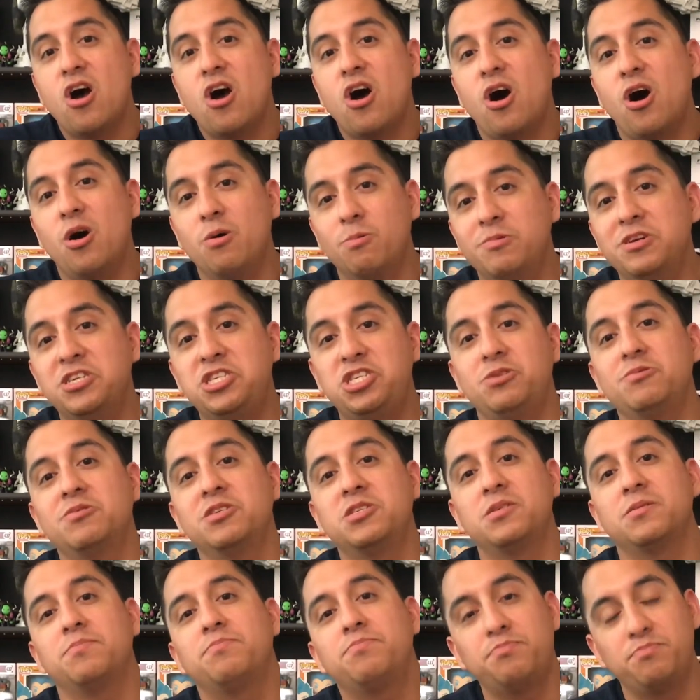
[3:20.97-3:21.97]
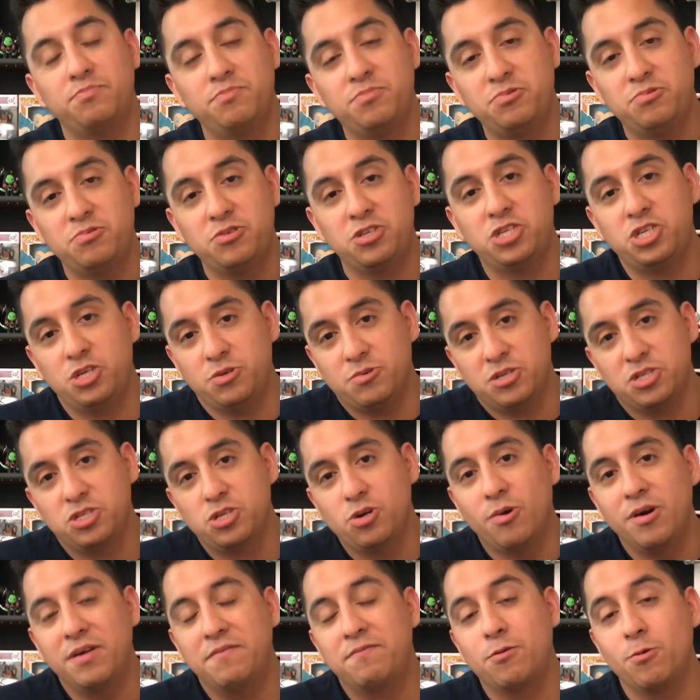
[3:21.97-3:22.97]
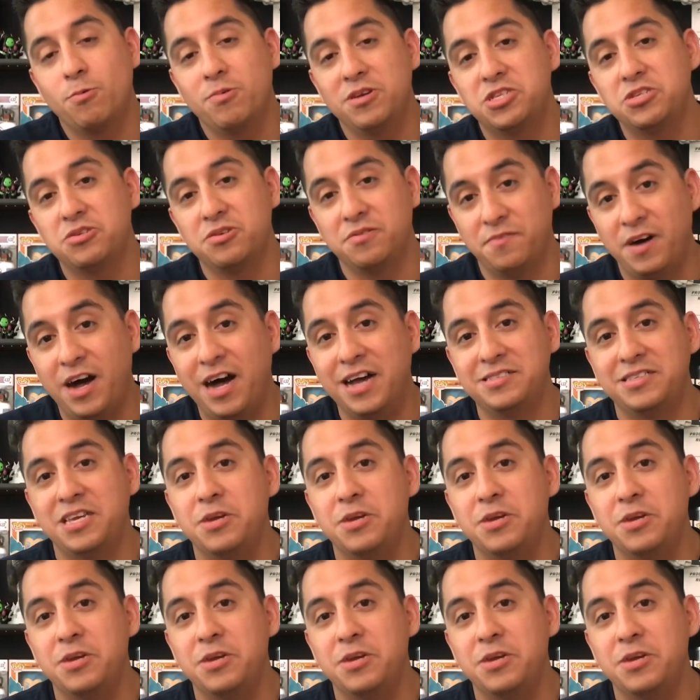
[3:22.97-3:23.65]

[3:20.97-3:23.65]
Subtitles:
on when she was going for Wizard of Oz.